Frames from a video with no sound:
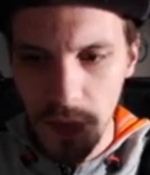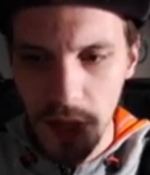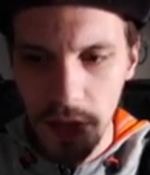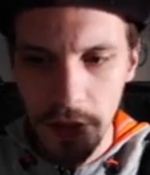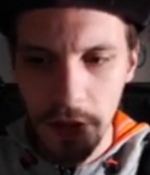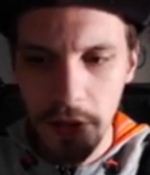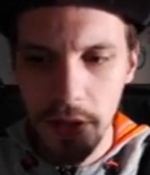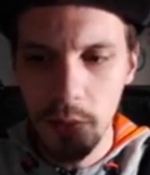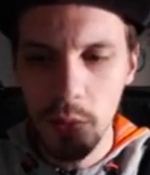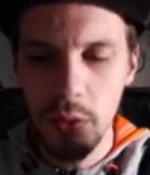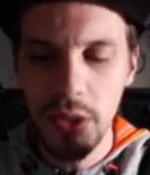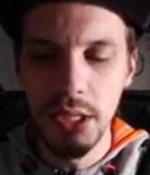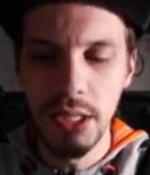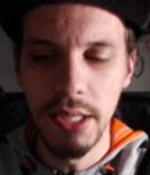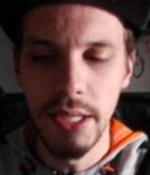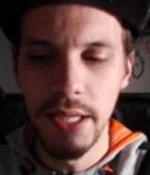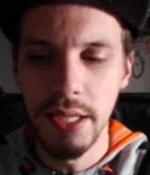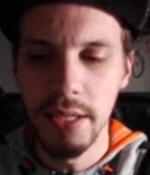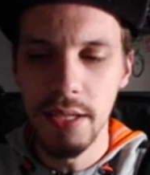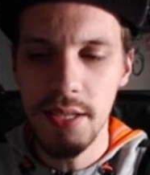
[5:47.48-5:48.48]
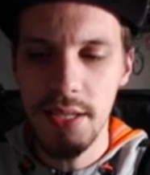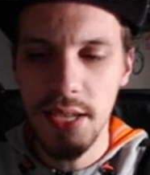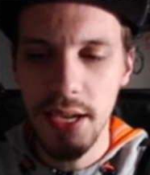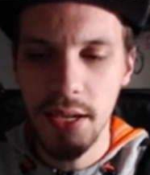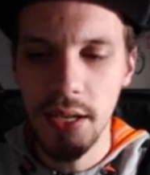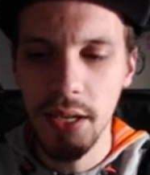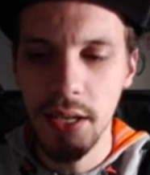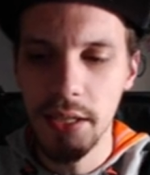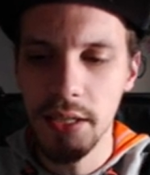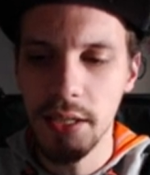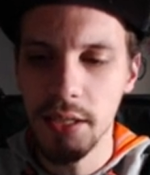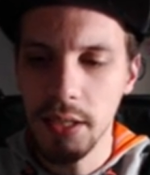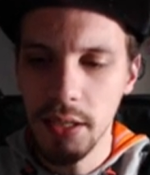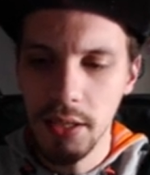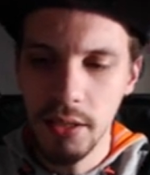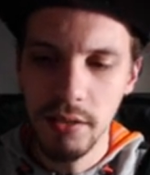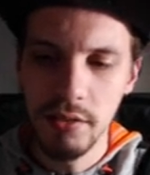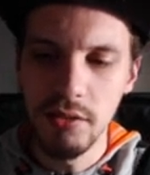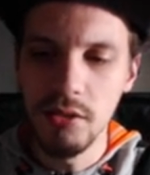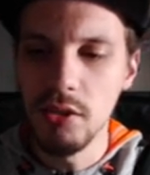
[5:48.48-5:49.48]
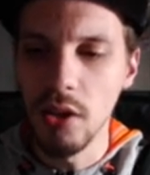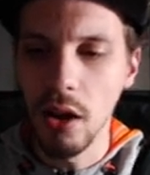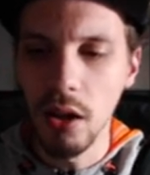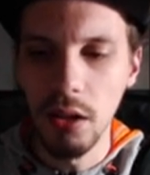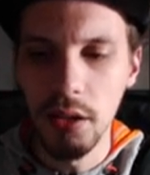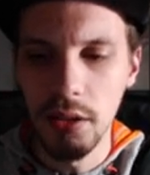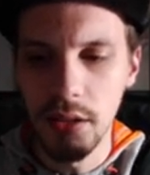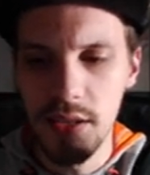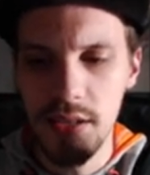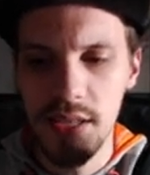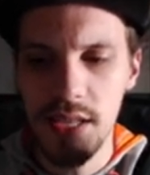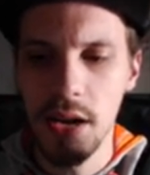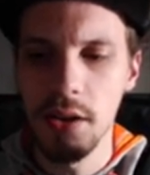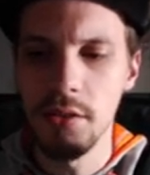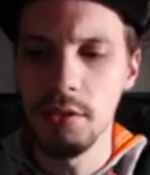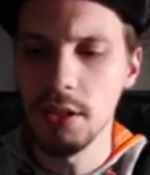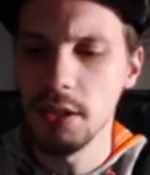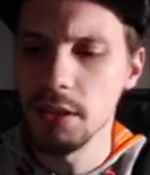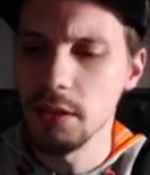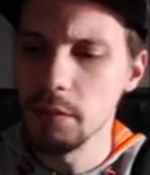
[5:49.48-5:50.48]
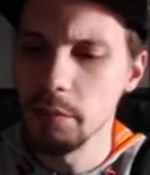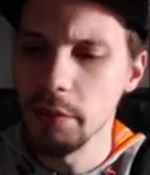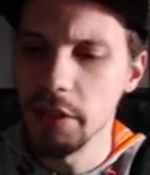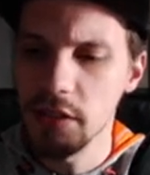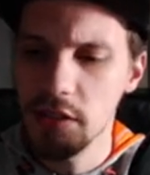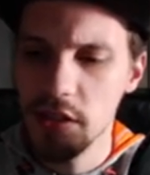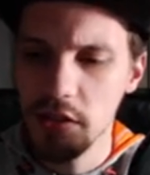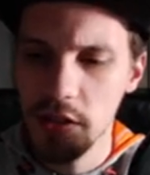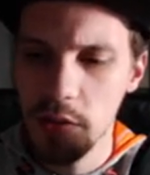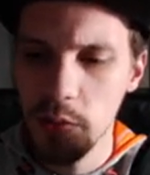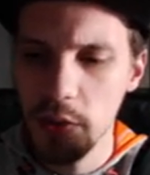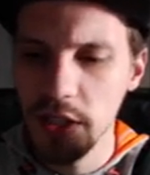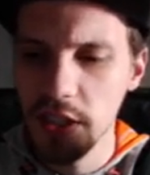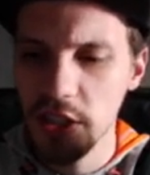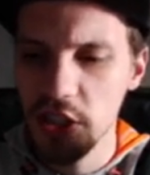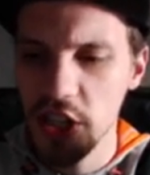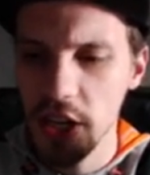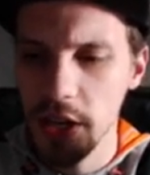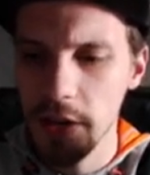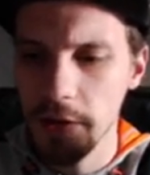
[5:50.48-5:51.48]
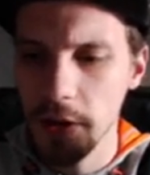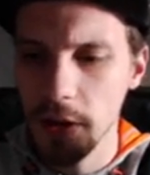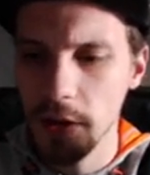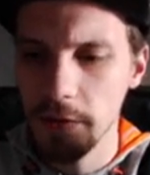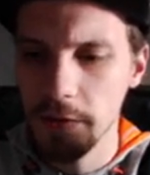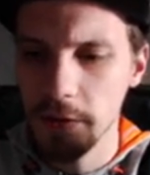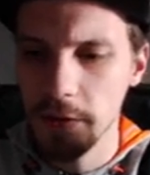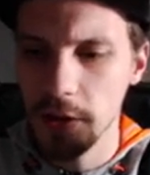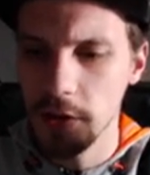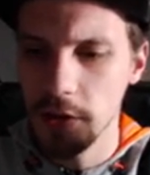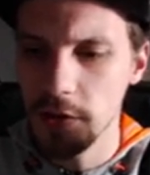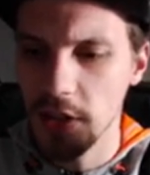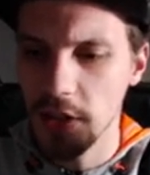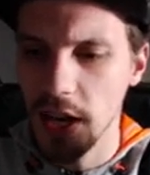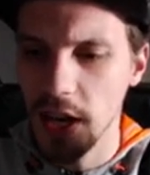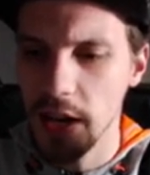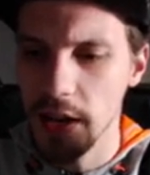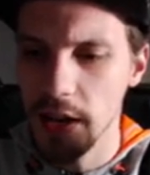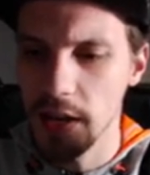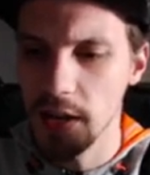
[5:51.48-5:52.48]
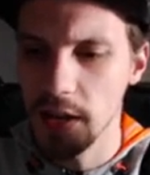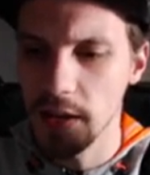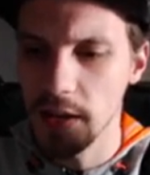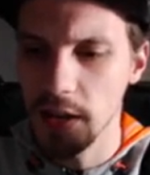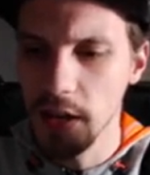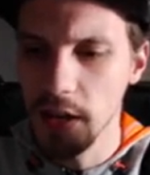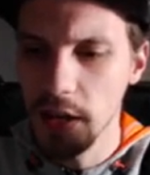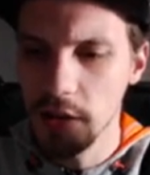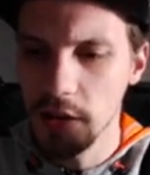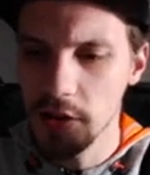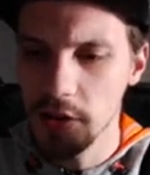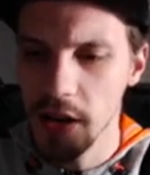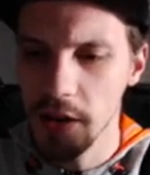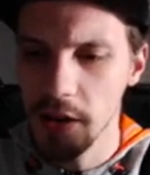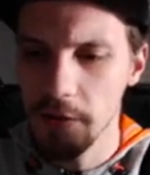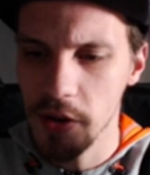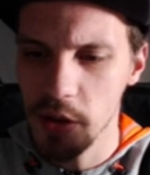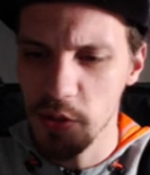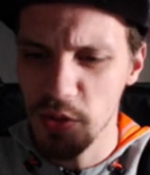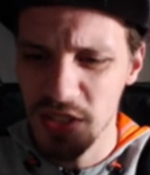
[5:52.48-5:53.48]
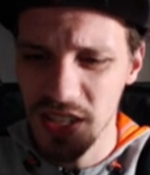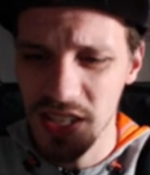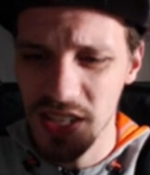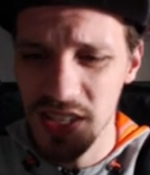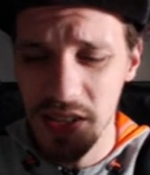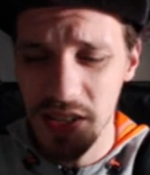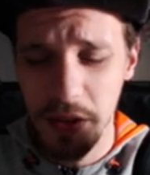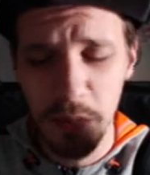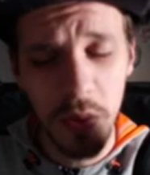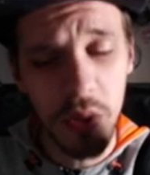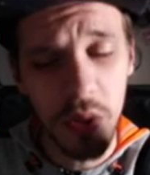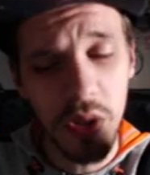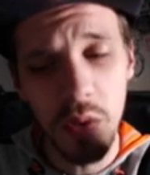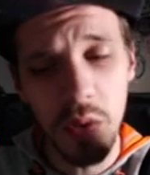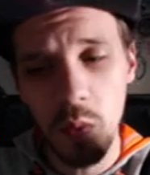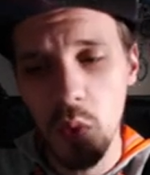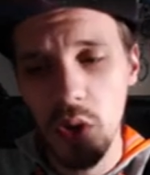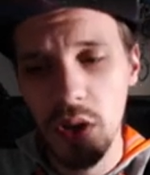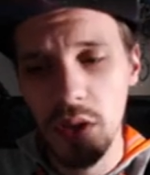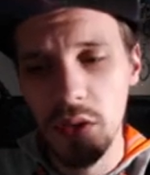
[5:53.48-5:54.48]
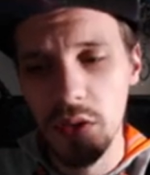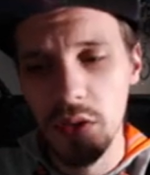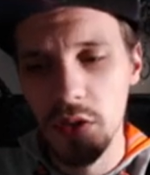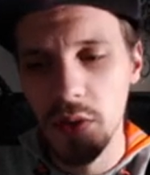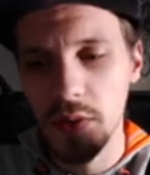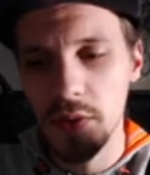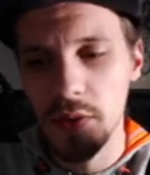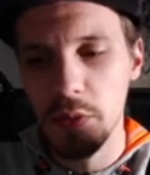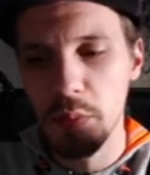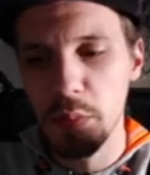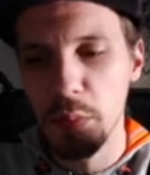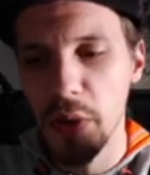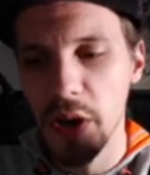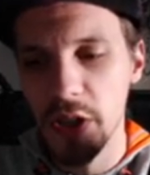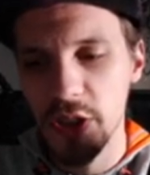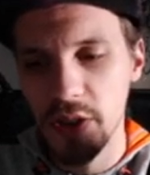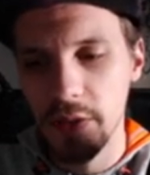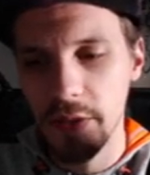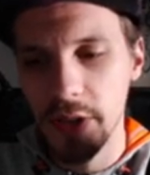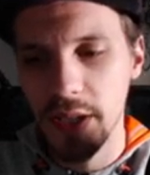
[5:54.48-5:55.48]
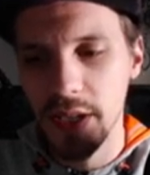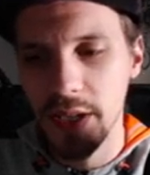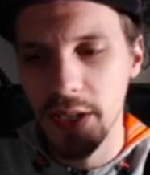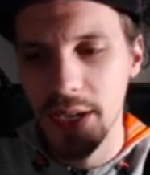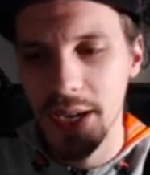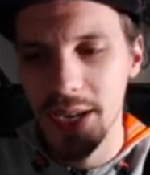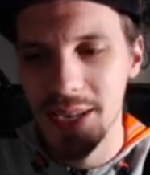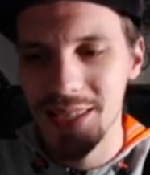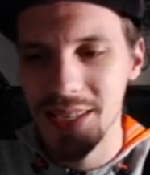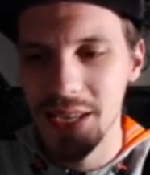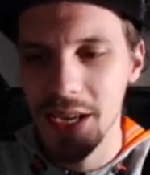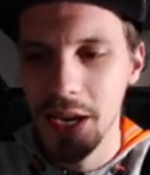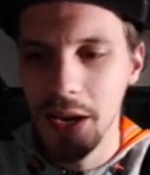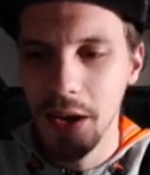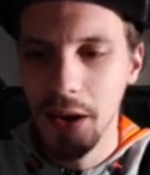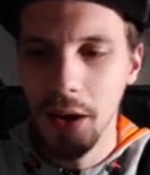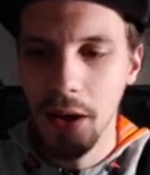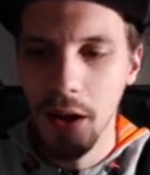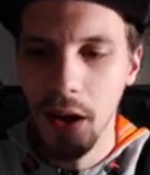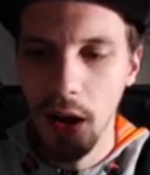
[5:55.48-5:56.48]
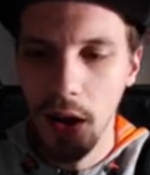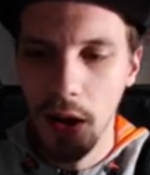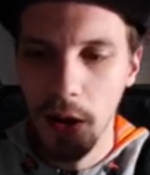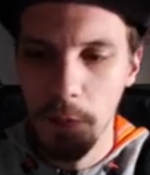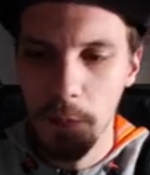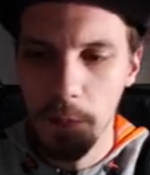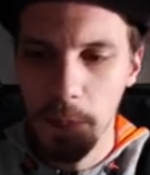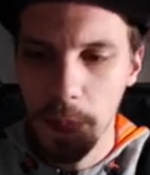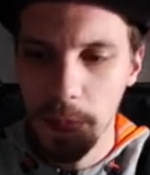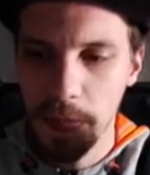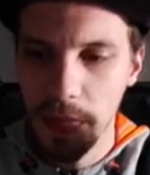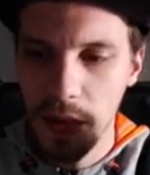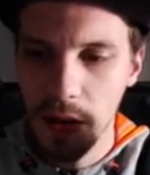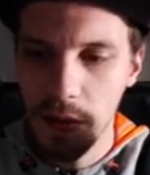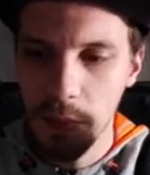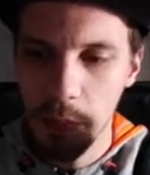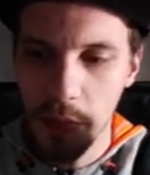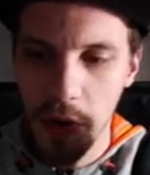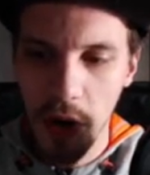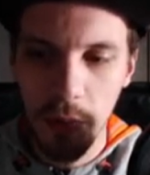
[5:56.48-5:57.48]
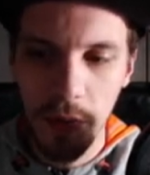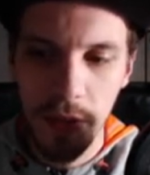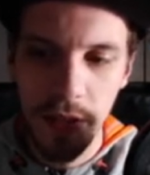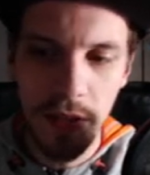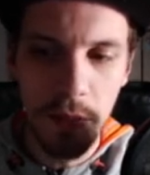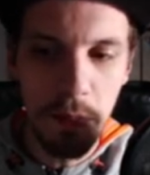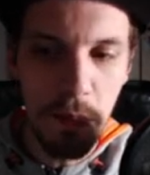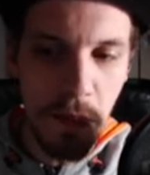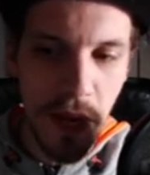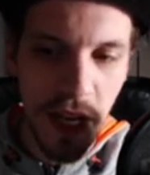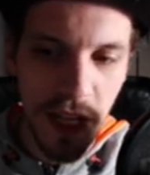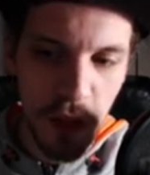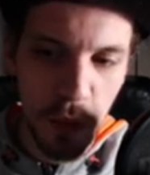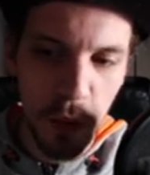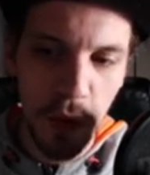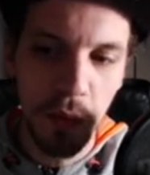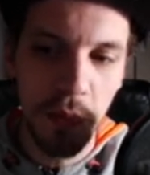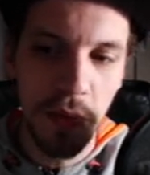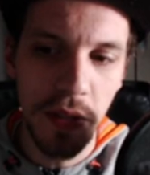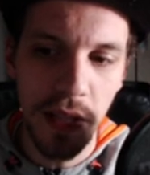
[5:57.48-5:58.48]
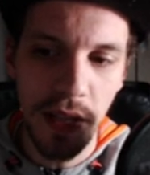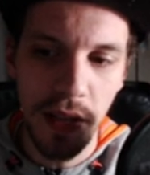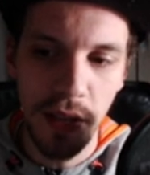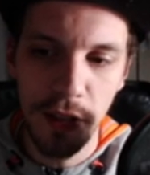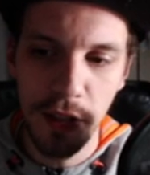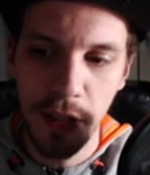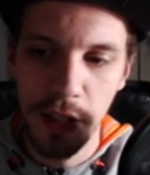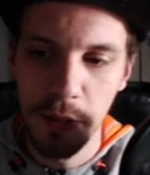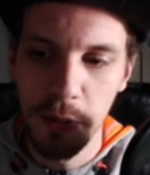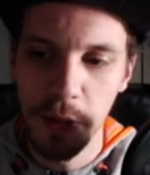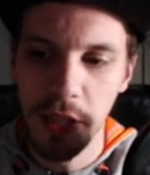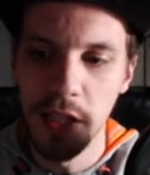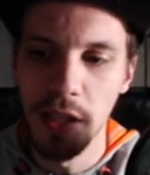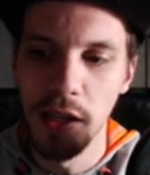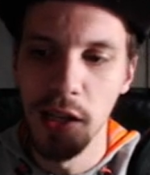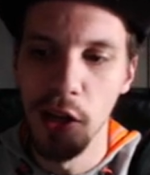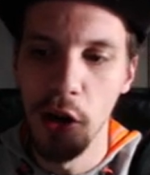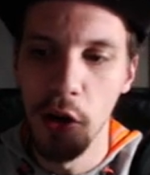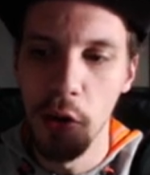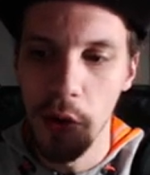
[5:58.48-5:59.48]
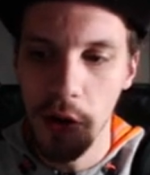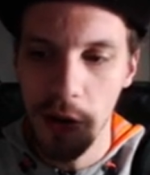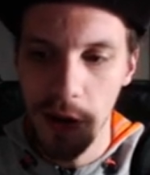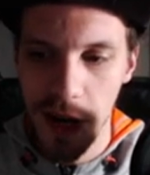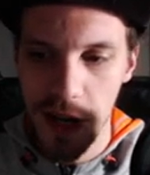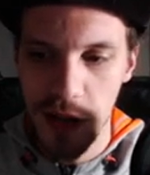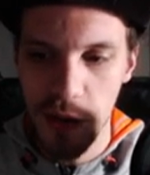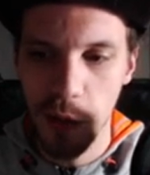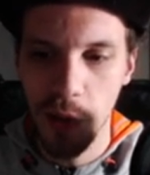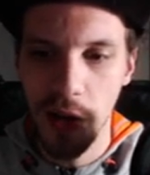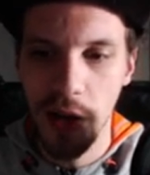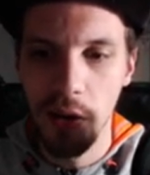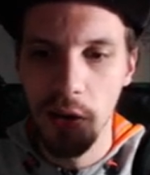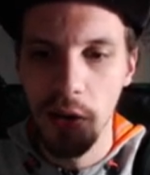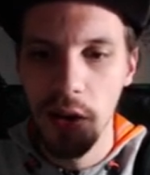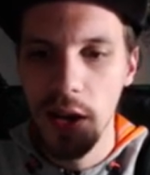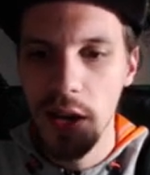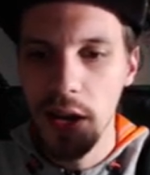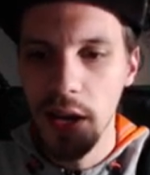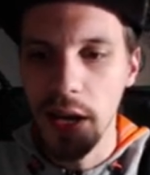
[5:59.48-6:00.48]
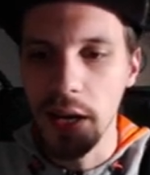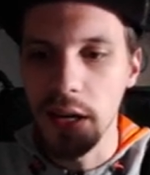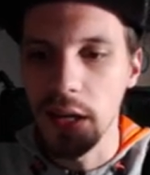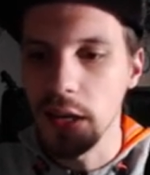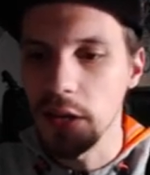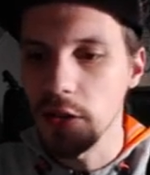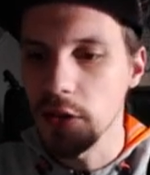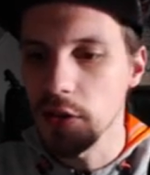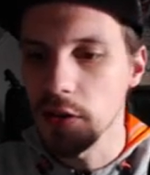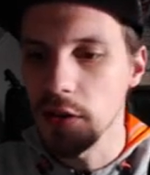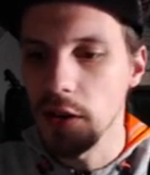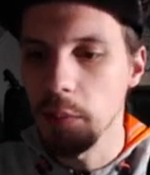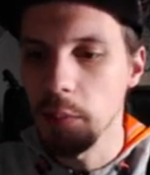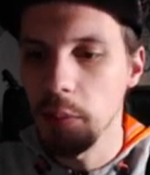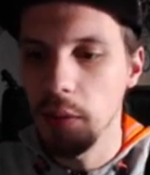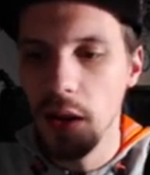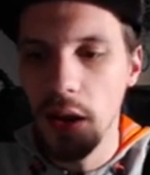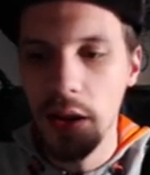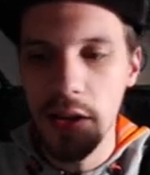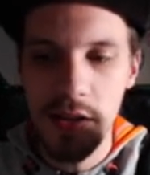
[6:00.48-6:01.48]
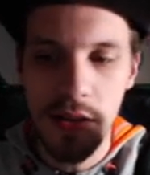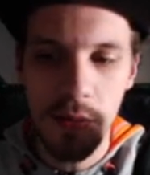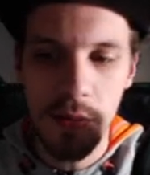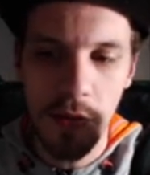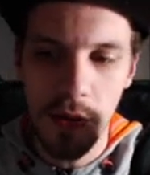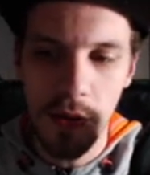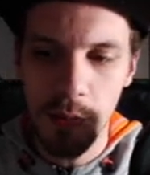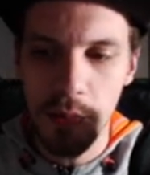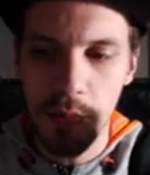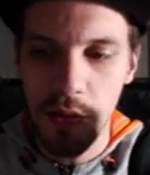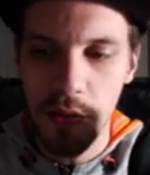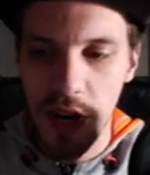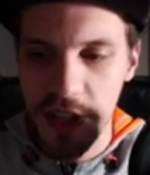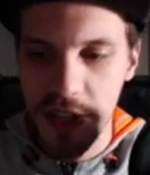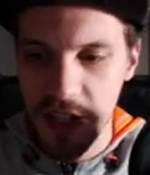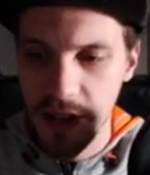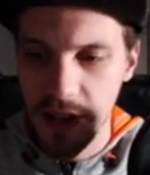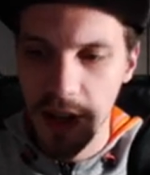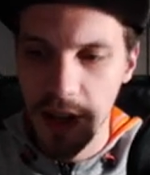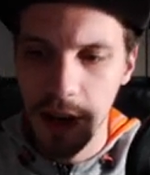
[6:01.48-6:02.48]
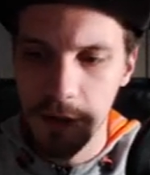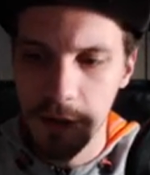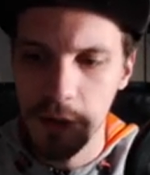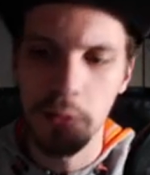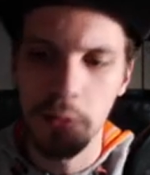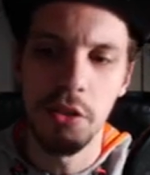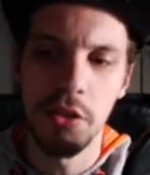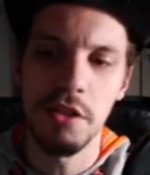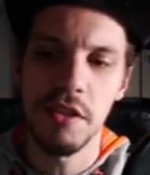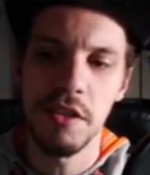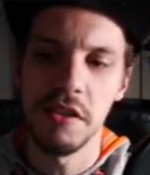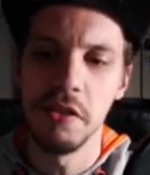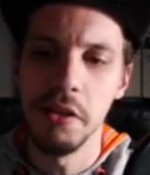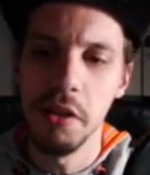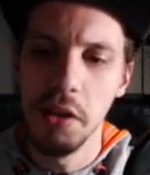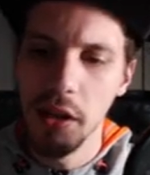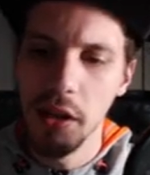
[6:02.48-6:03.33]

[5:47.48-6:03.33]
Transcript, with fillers: you can really hear it's kind of like dulling the sound a little bit. So it's really shaving off those high end, those high frequencies. You don't want to do too much of it, I guess. Probably the mix would be a little bit lower as well, and then you could apply some compression afterwards to